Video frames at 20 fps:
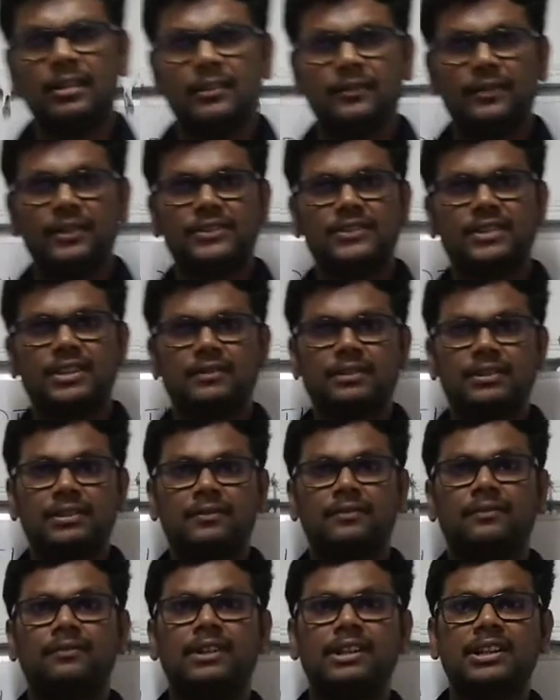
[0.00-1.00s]
First ever,
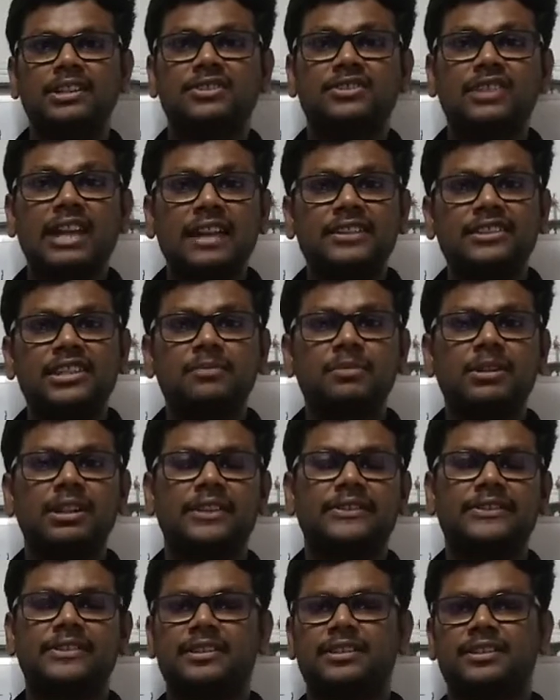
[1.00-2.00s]
what is tangible
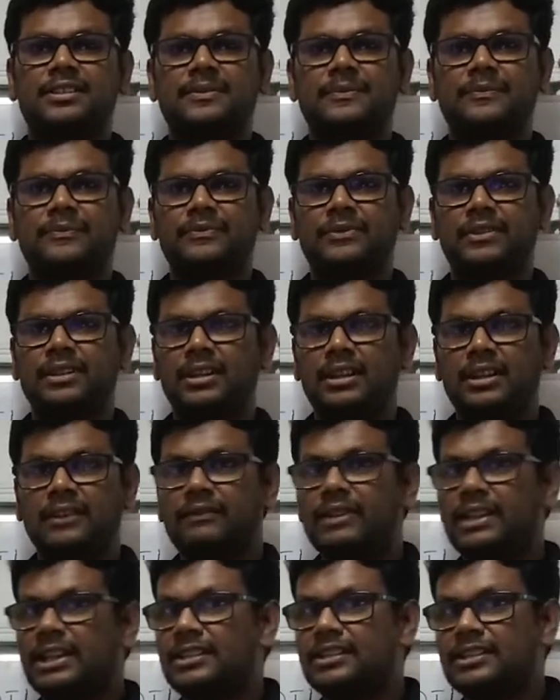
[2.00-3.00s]
asset?
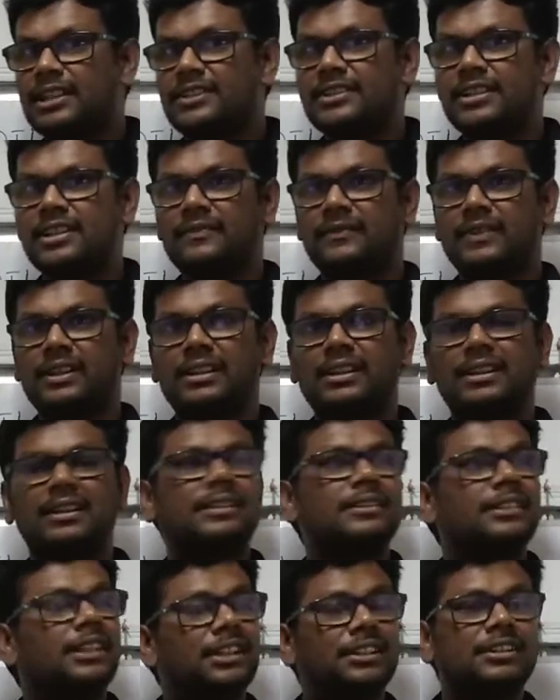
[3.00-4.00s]
We can touch and feel.
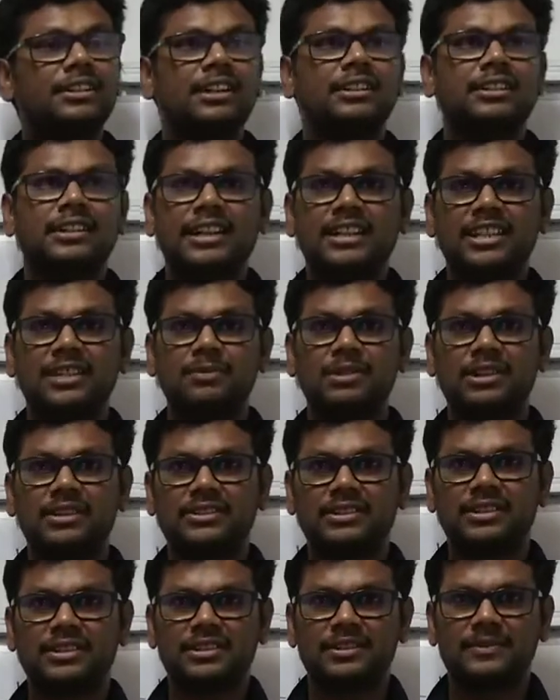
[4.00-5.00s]
That and all tangible
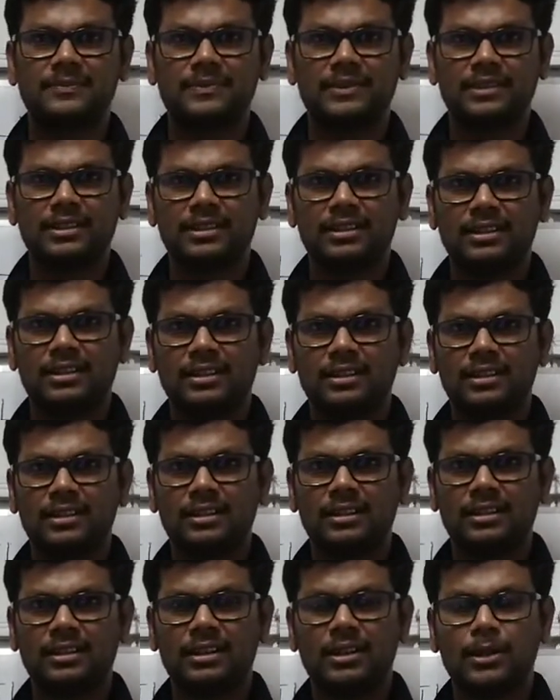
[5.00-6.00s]
asset.
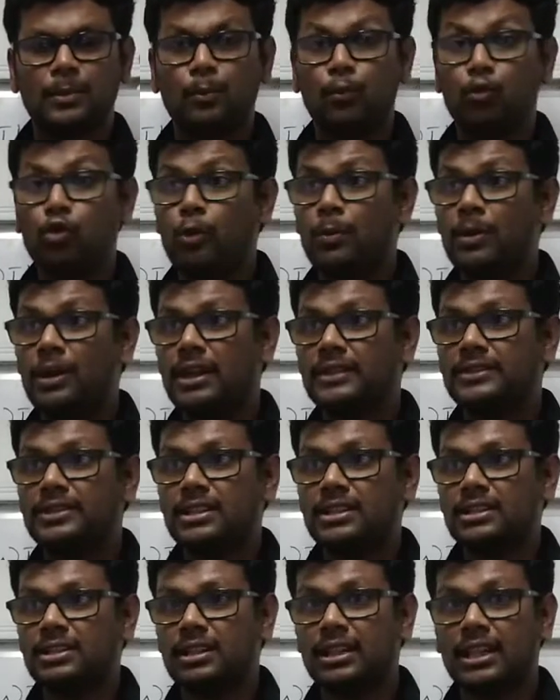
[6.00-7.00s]
Movable
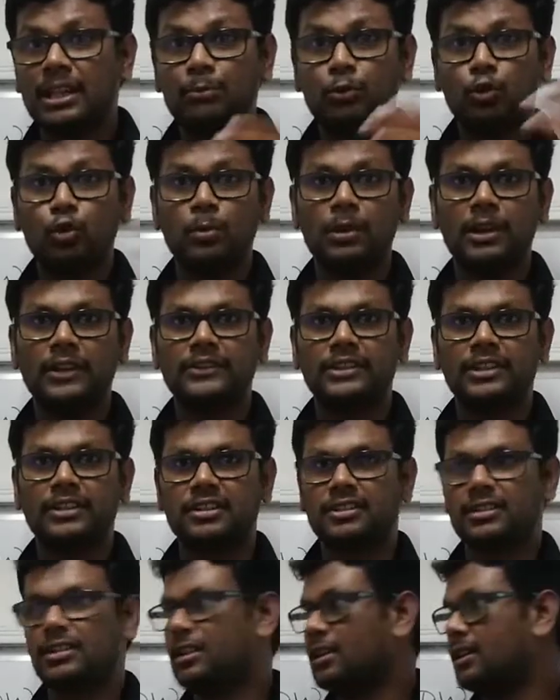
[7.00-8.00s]
asset, immovable asset.
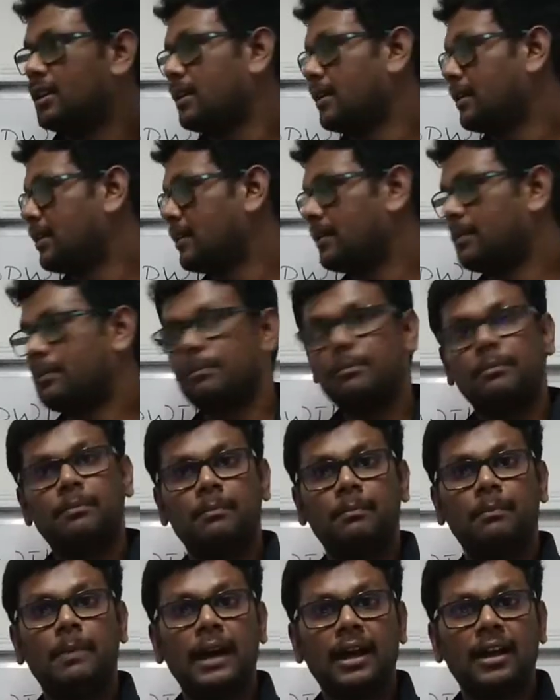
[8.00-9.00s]

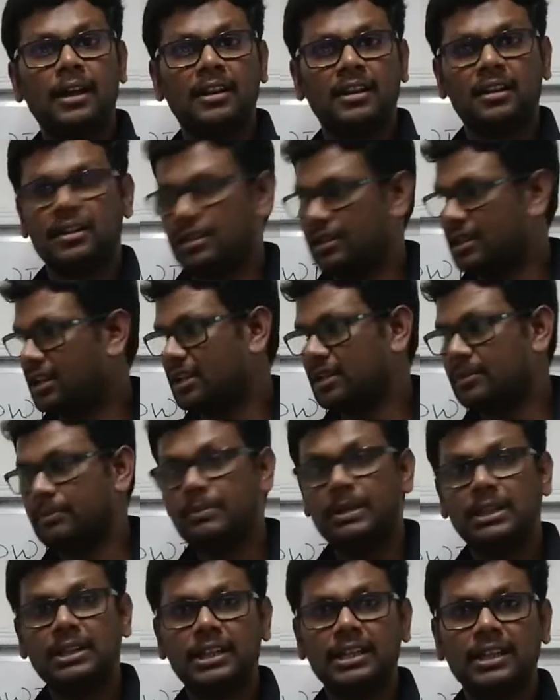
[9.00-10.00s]
That
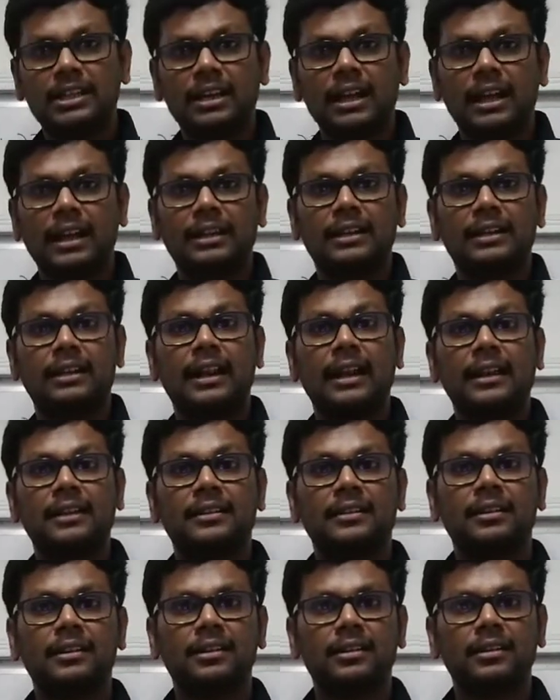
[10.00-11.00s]
building and
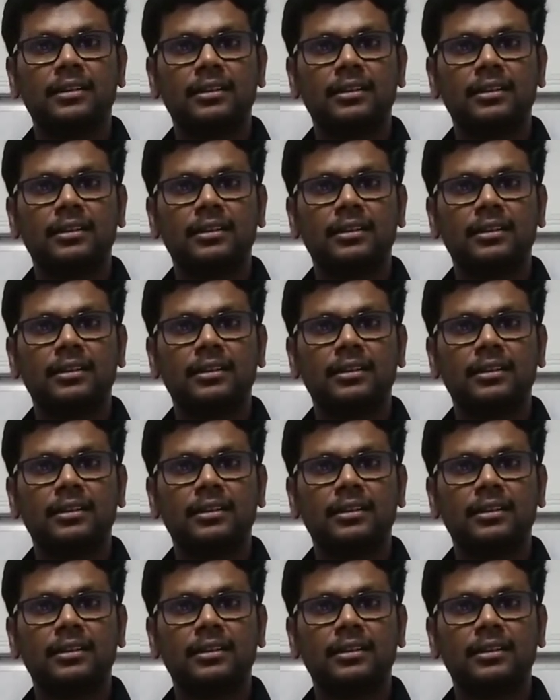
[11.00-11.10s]
land.